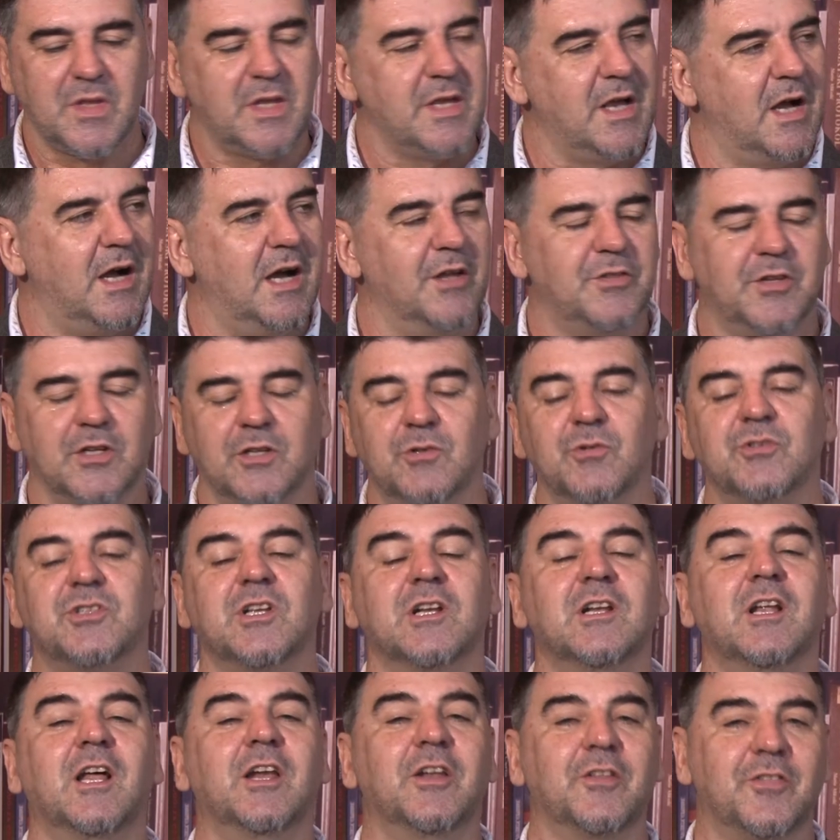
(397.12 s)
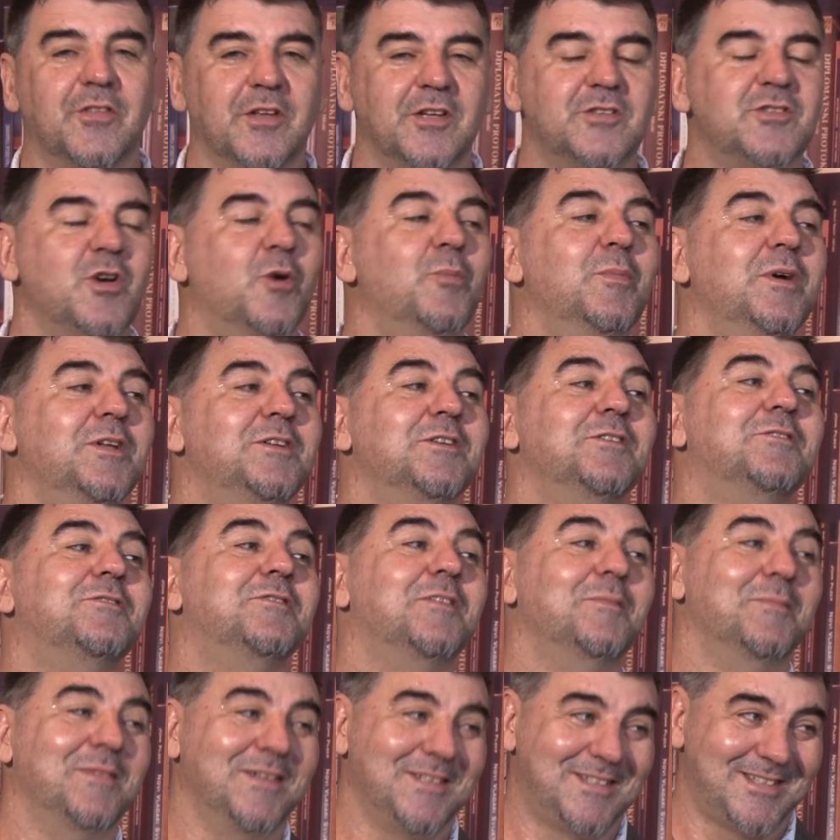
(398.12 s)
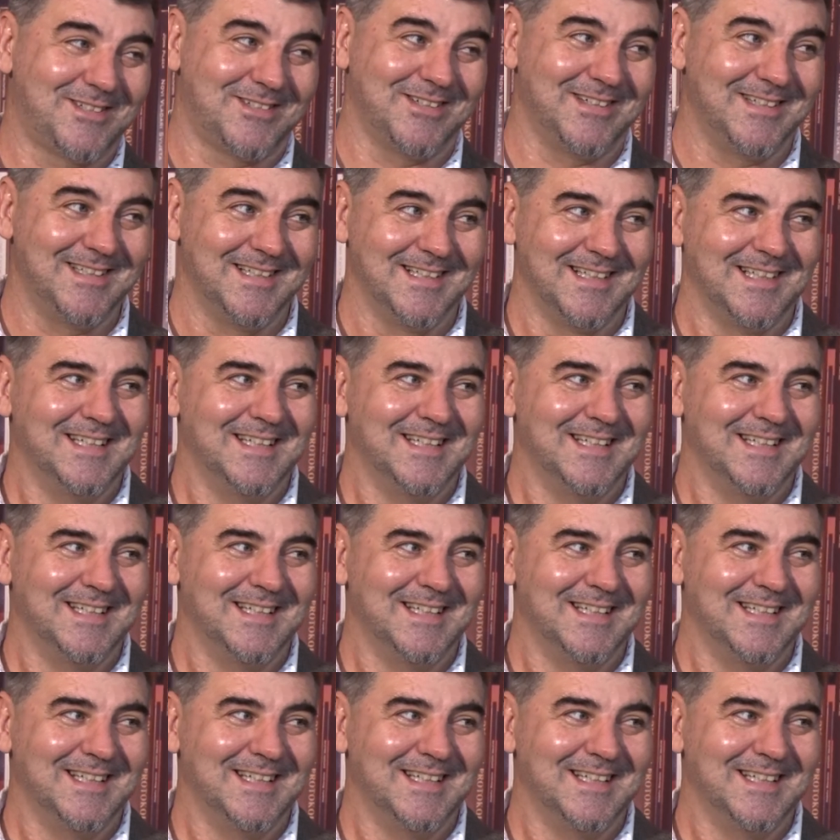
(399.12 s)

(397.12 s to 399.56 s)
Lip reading: Yeah, I think there was a lot of things omitted from history.